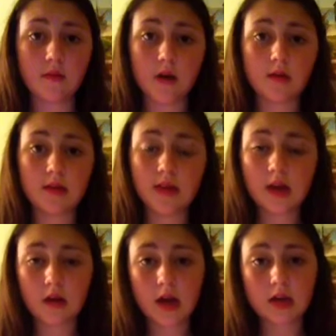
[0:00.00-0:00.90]
vote, and
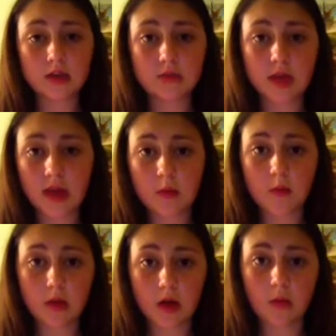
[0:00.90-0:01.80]
segregation became
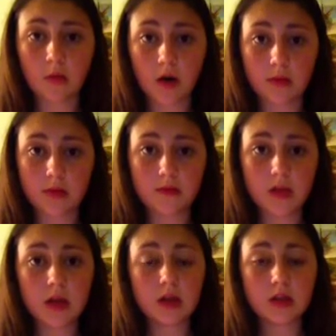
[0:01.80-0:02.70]
a bigger problem.
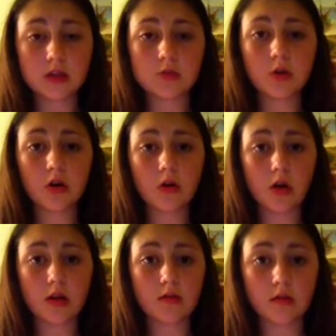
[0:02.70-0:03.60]
The Jim Crow
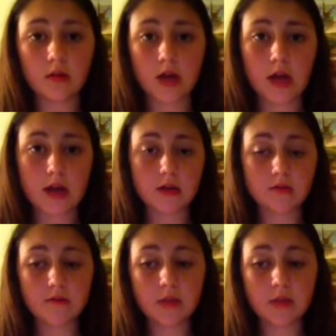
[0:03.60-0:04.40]
laws were created.